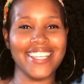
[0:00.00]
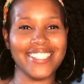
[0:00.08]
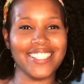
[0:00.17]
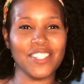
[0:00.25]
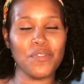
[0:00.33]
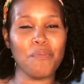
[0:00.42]

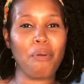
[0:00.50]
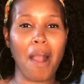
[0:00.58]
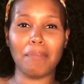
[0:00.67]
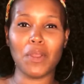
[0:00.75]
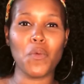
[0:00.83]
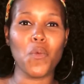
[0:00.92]
you
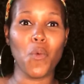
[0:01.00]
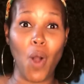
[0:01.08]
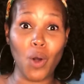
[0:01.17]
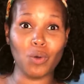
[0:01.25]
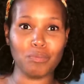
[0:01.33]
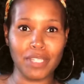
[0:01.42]
probably
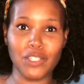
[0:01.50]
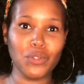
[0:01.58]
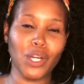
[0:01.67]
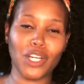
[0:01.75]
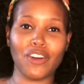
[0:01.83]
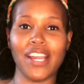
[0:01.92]
won't be
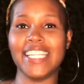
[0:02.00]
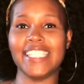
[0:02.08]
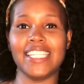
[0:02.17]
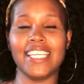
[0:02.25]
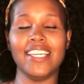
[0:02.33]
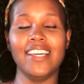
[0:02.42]
doing
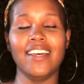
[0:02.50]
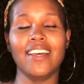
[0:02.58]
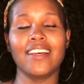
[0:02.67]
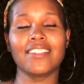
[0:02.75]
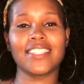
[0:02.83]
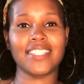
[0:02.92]
crazy
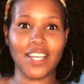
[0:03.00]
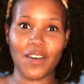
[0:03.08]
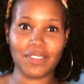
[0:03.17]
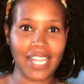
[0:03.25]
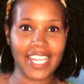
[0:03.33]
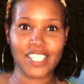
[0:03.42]

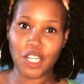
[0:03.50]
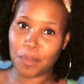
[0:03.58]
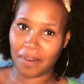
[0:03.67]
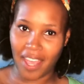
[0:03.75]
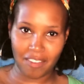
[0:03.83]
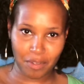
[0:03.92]
stuff like
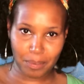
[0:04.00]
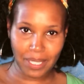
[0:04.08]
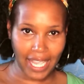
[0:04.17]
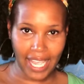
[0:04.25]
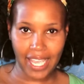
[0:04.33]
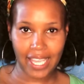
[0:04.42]
jumping out of a
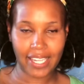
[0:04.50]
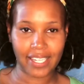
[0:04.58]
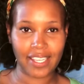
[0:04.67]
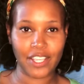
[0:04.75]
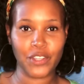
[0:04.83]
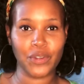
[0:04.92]

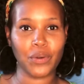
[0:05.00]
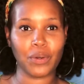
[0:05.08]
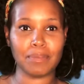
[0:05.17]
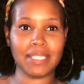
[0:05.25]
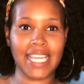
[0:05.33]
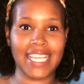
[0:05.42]
plane, you know what
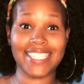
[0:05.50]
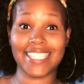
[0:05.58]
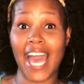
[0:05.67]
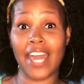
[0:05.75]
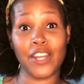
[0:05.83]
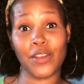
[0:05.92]
I'm saying?
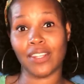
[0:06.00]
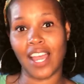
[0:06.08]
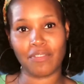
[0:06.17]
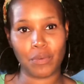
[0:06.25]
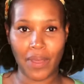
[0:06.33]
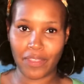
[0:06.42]
Signing your
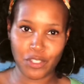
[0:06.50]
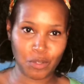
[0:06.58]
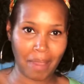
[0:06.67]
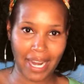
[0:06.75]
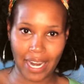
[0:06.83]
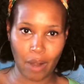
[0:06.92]
life away that you
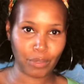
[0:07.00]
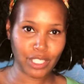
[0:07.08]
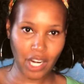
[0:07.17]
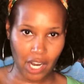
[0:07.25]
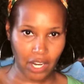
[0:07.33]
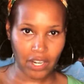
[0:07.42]
may not
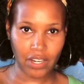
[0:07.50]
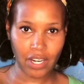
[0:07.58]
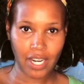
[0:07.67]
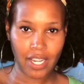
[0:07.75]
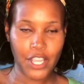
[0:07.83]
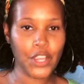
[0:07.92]
return,
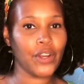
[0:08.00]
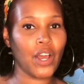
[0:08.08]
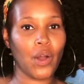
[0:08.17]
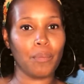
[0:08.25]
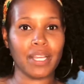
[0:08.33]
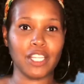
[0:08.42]

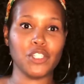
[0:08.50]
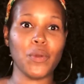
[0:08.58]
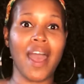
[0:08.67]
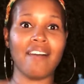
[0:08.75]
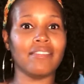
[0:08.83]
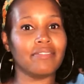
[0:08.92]
because you
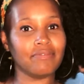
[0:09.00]
have